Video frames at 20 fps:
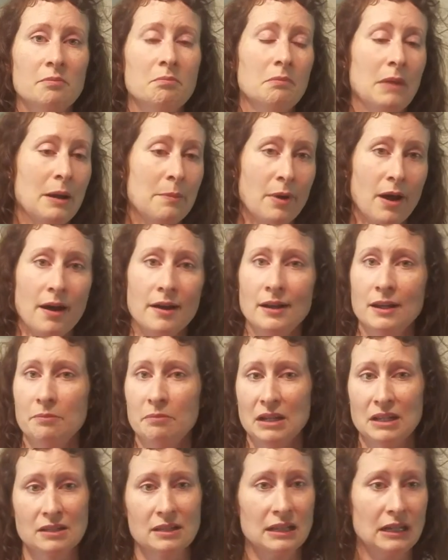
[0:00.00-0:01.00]
my body,
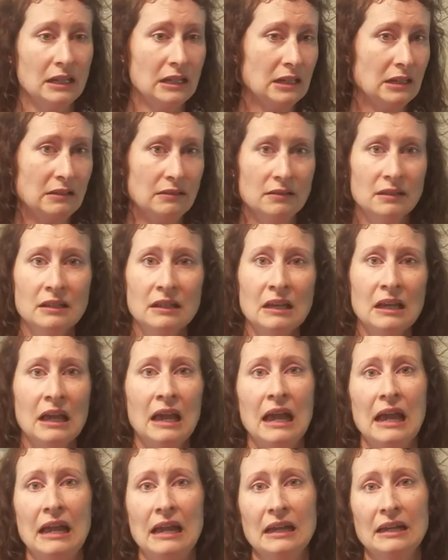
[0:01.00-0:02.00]
my skin,
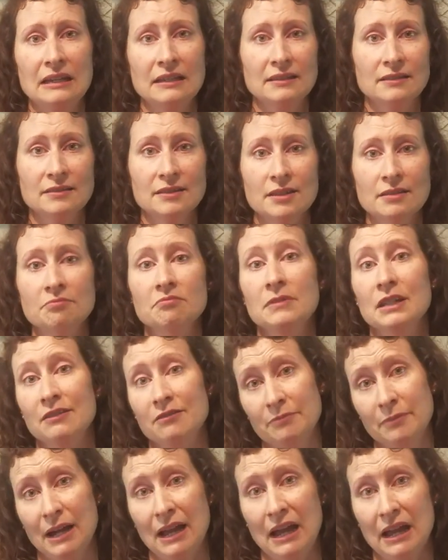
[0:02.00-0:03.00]
and
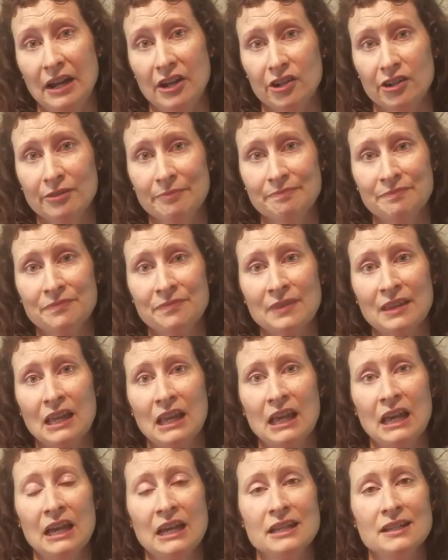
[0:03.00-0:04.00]
even my hair.
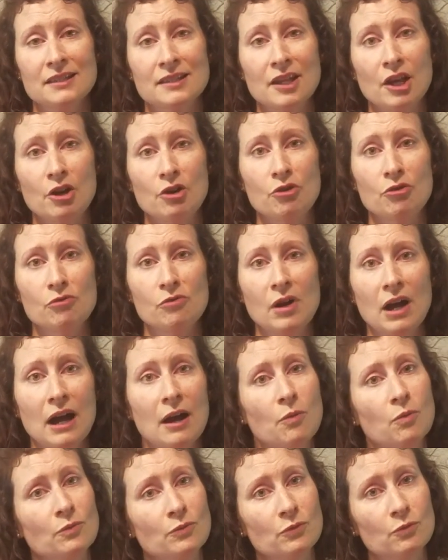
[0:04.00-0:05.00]
So I
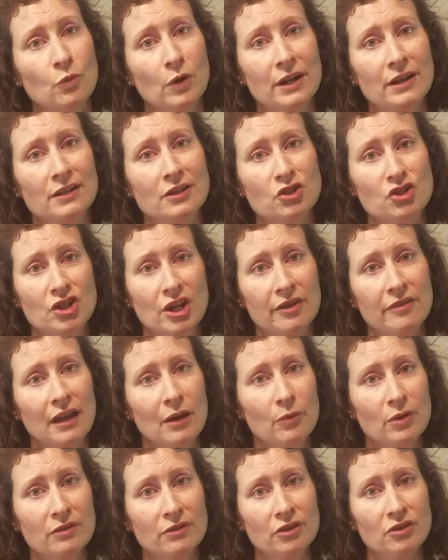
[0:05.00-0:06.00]
wanted to share that
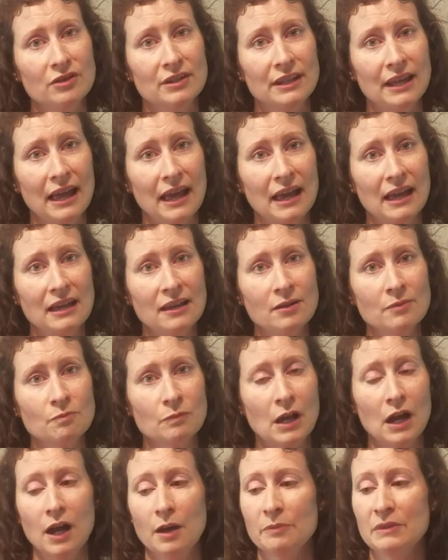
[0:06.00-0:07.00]
with you today.
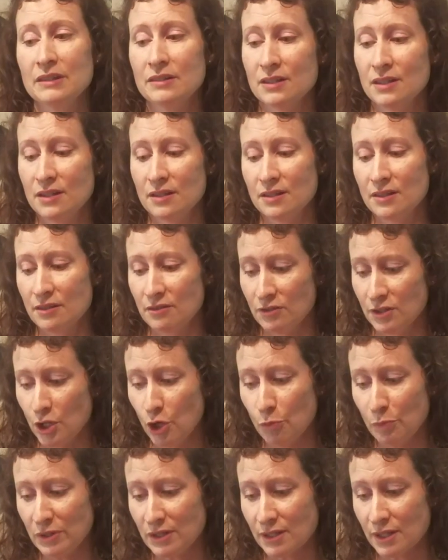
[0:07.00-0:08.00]

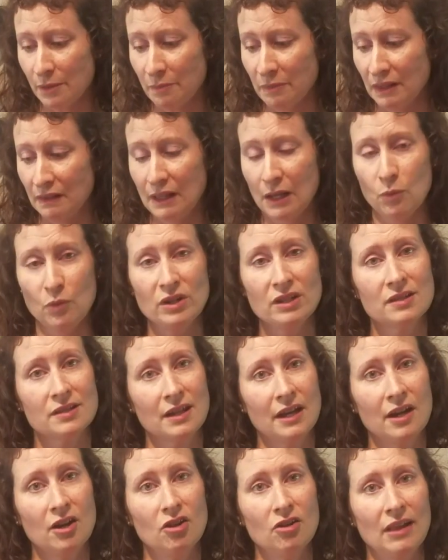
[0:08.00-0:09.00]
Soap is something that we
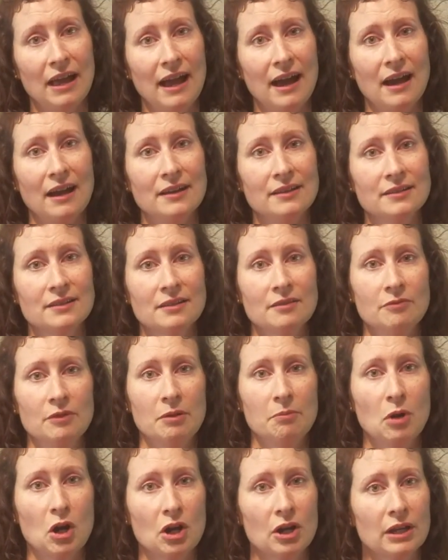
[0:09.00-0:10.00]
sell at the
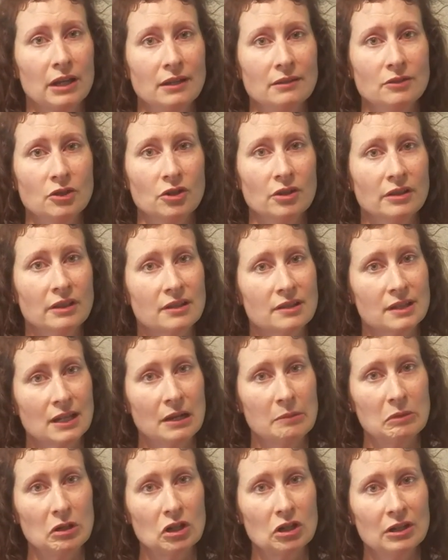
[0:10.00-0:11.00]
market during the
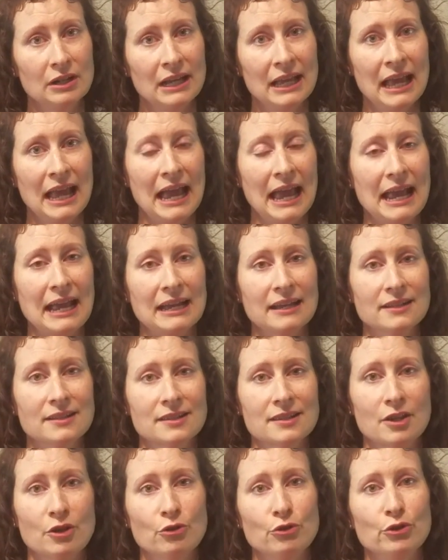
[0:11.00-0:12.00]
summer, and
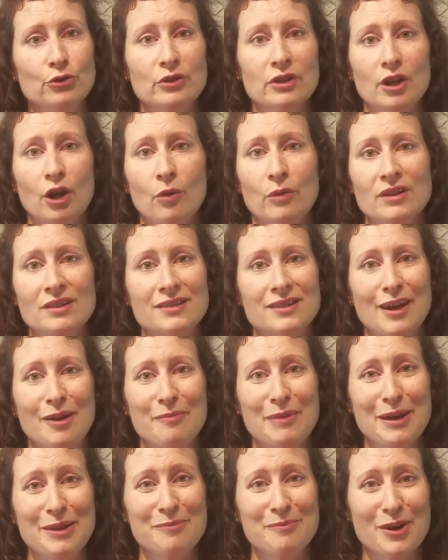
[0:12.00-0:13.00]
so you can always stop
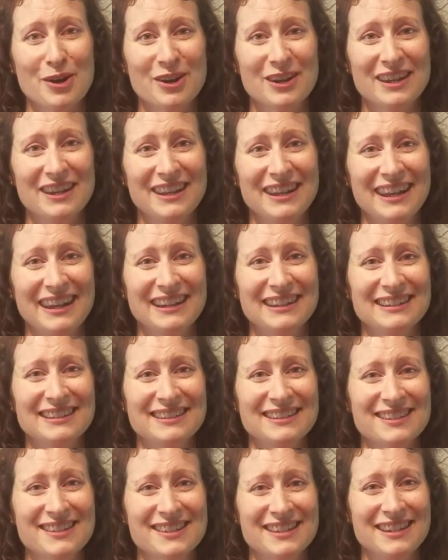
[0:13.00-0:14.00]
by the market
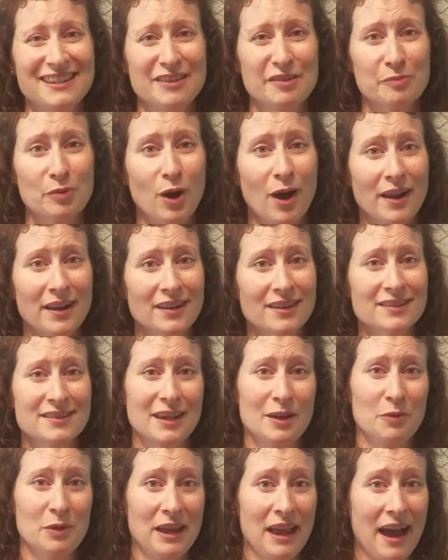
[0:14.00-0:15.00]
and see the products that
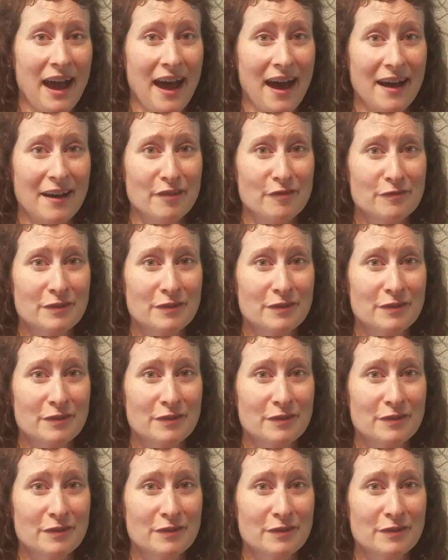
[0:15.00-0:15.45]
we have.